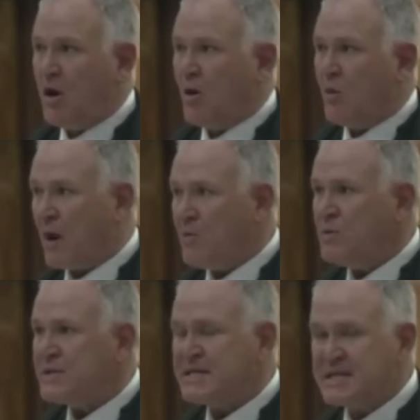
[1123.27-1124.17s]
one would
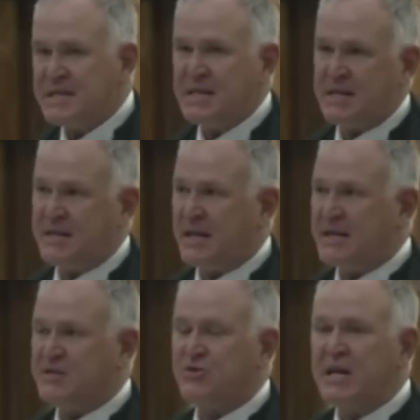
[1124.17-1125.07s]
see that it's really